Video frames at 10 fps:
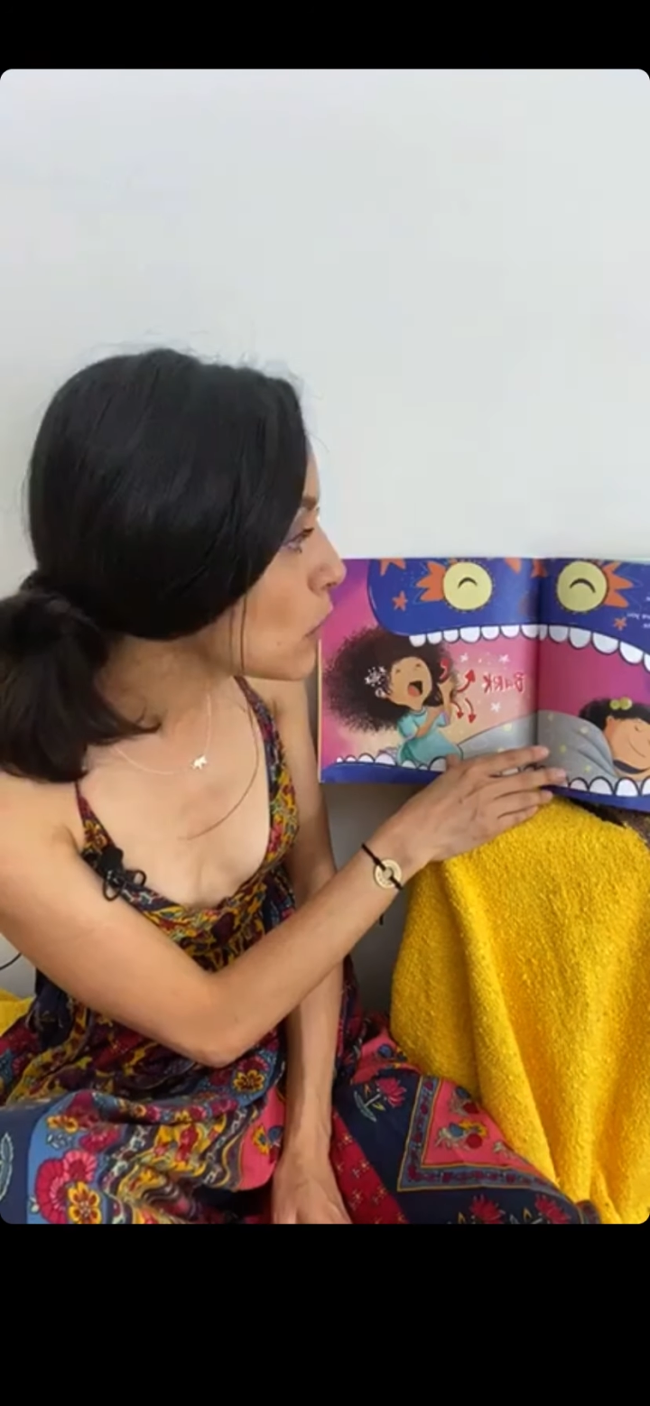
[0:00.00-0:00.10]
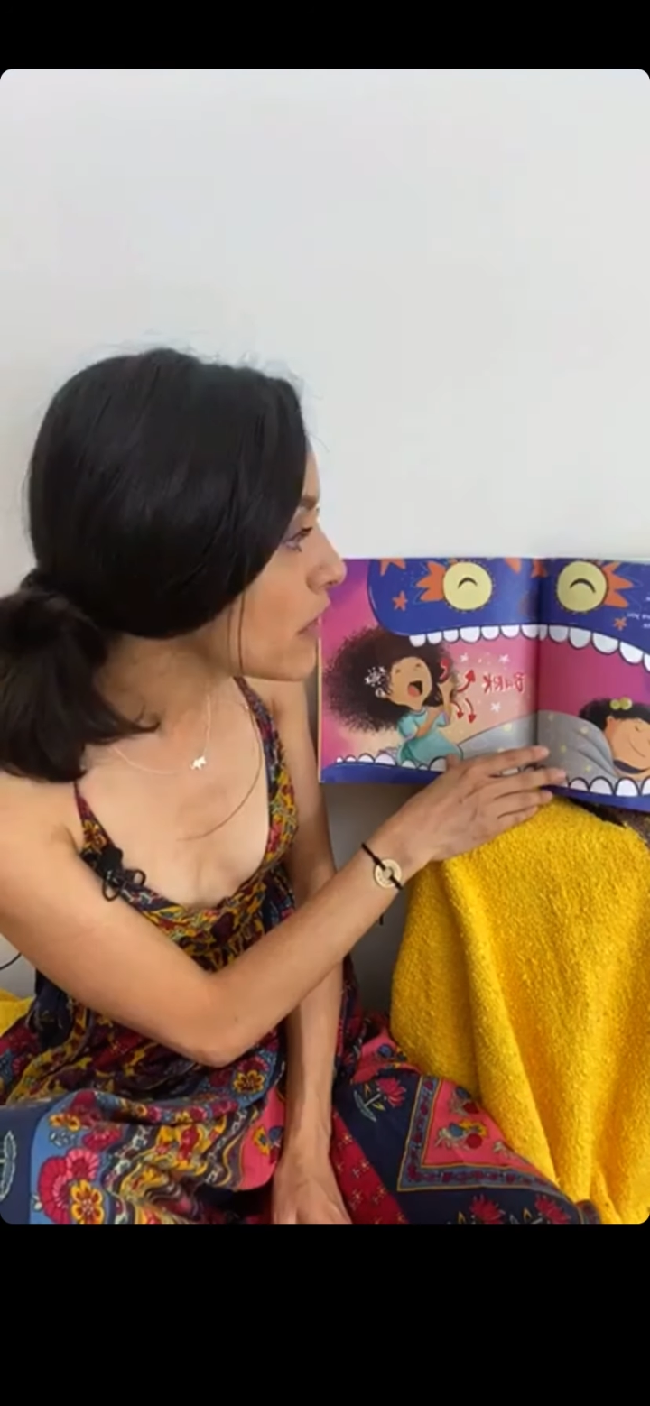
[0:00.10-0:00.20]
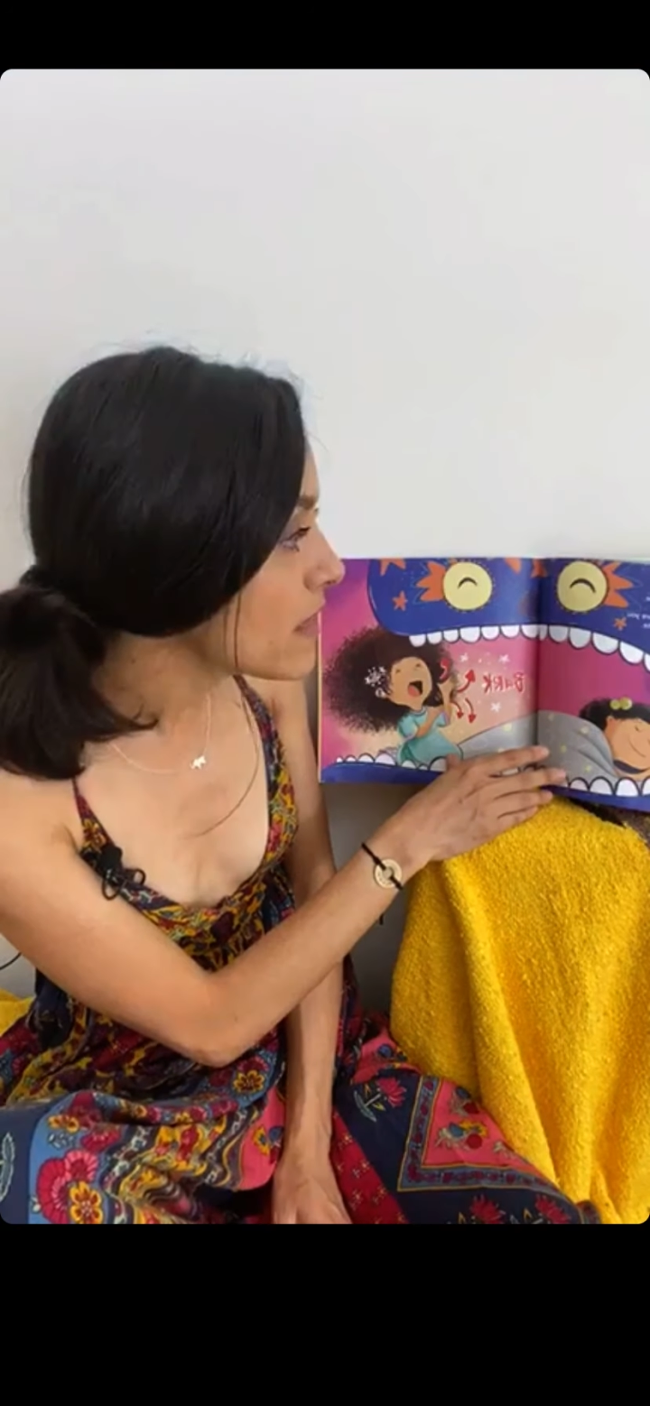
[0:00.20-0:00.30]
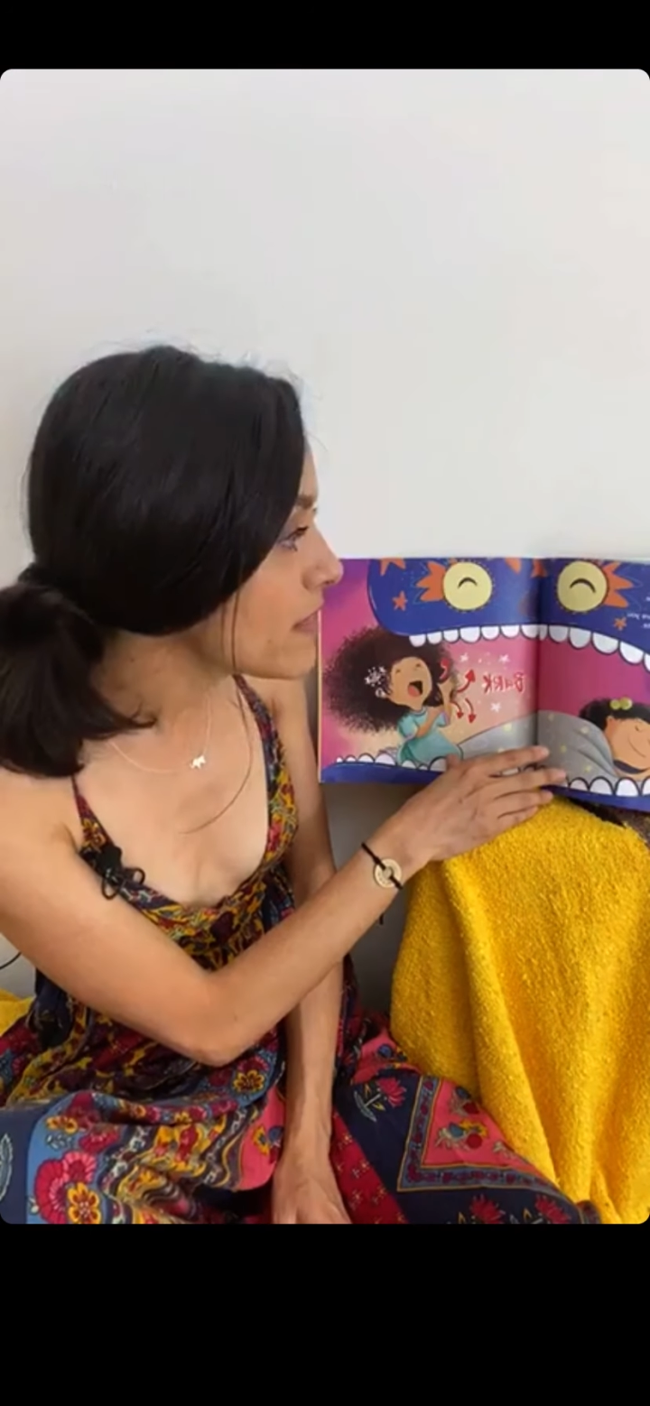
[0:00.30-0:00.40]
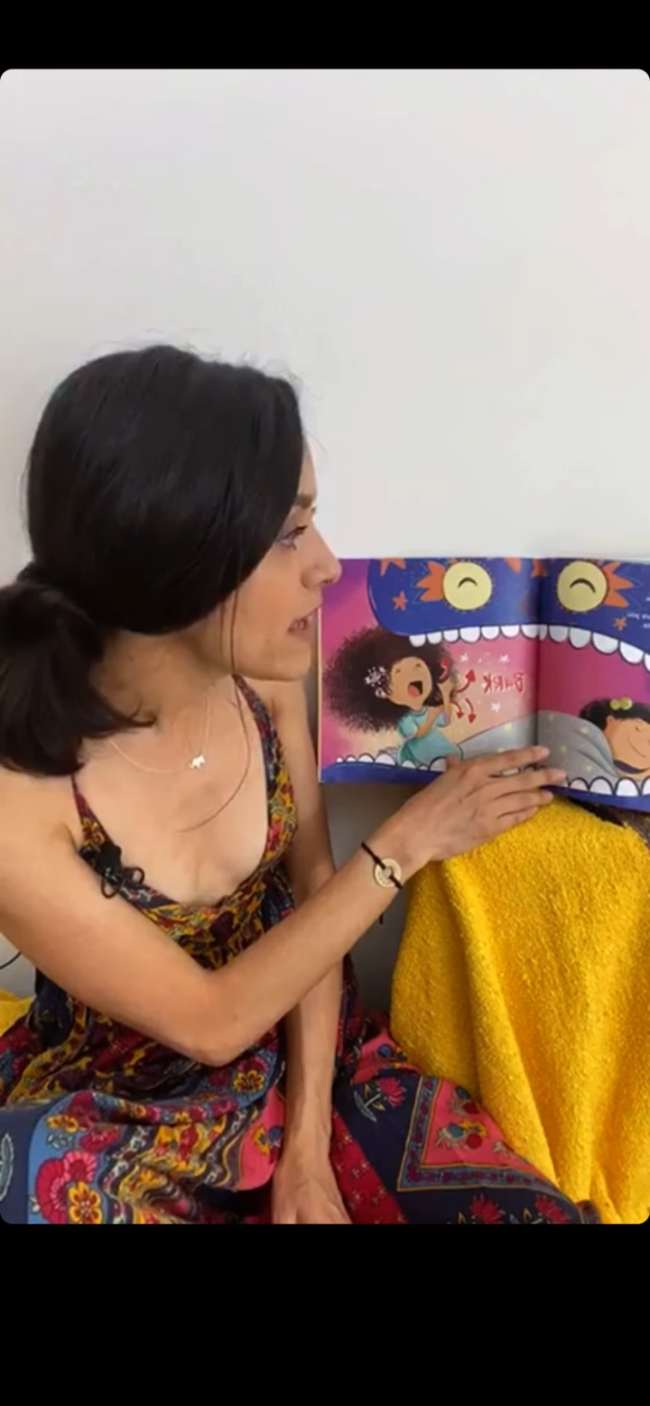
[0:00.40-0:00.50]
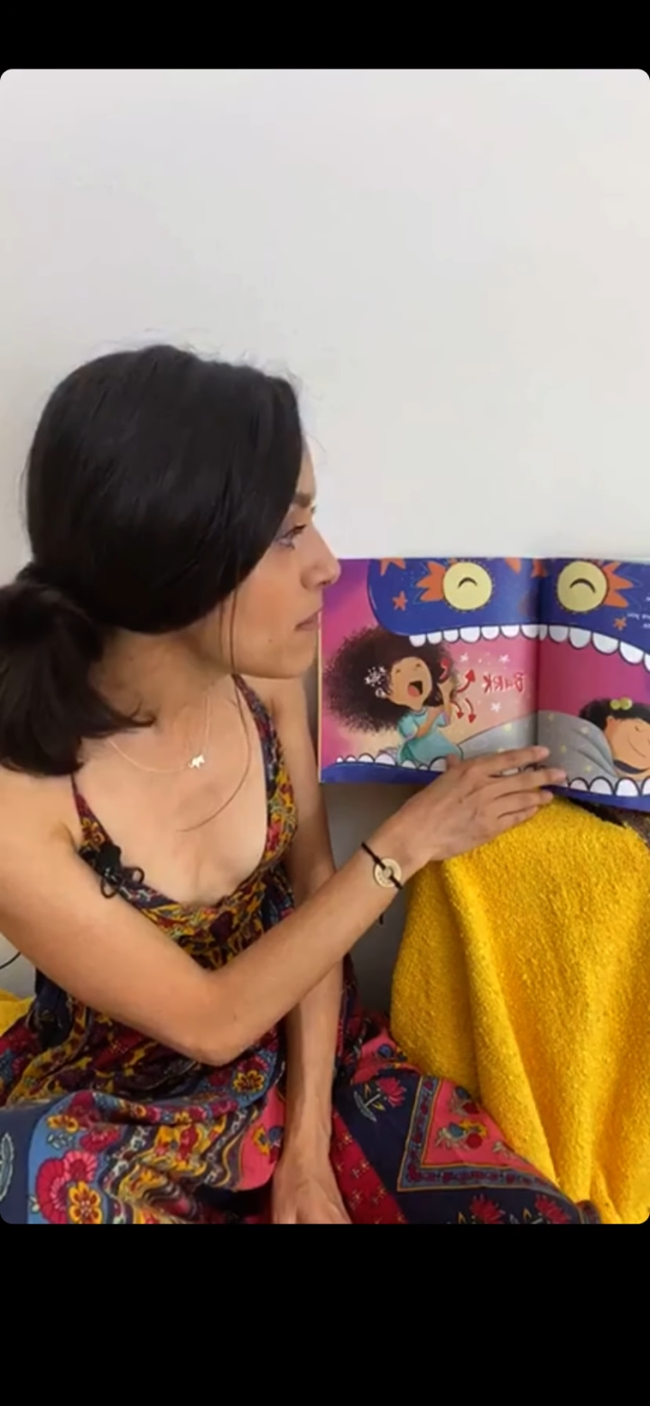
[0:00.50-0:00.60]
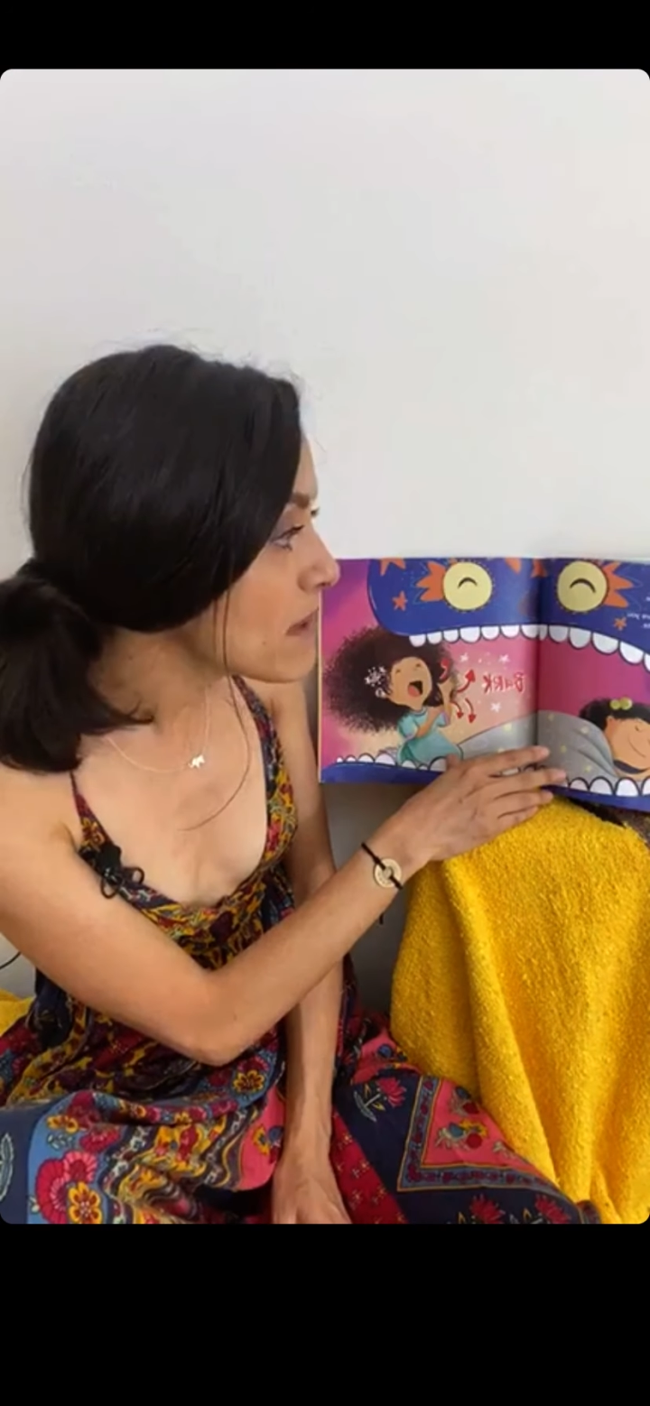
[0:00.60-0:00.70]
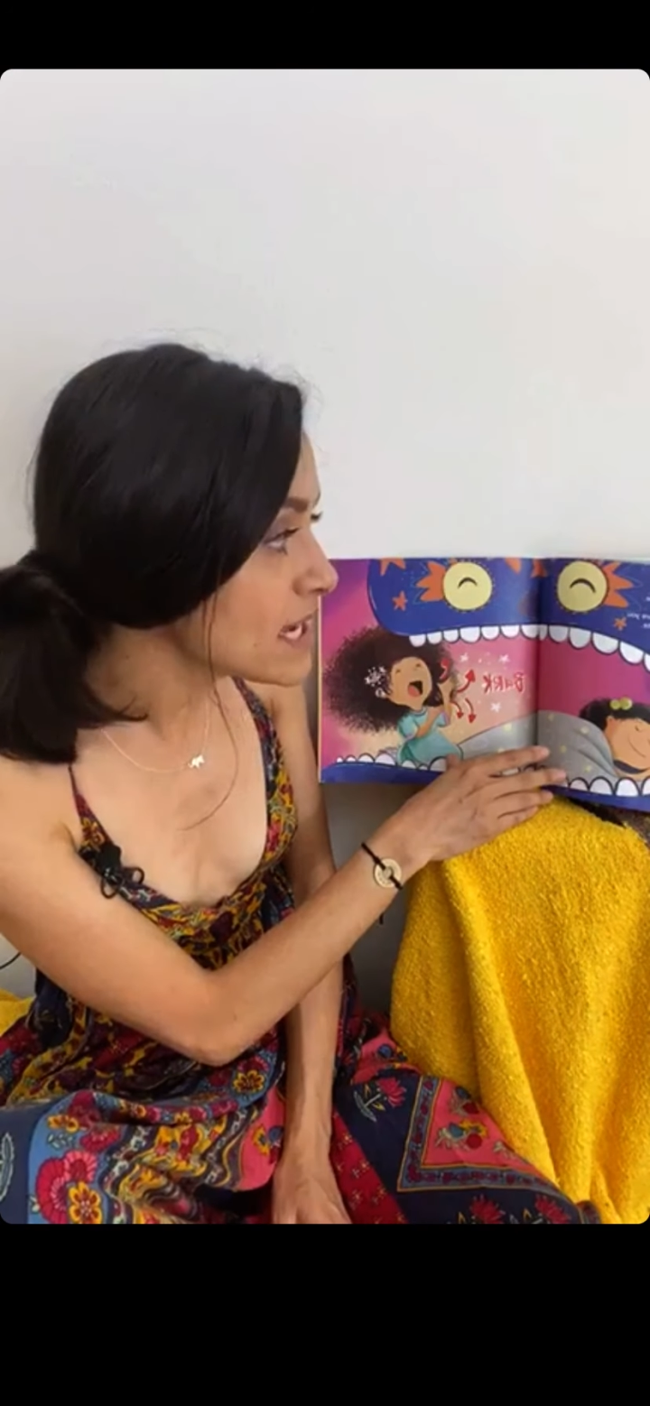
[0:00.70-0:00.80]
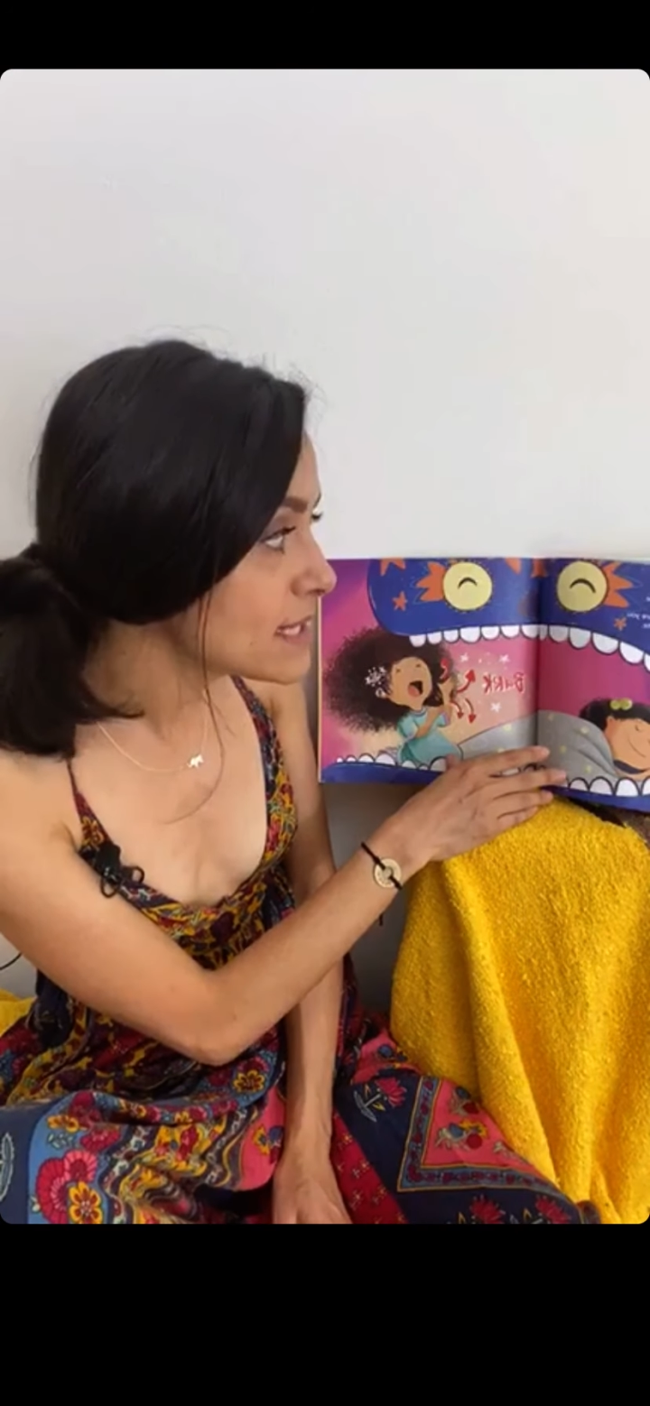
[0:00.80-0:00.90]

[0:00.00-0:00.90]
that they may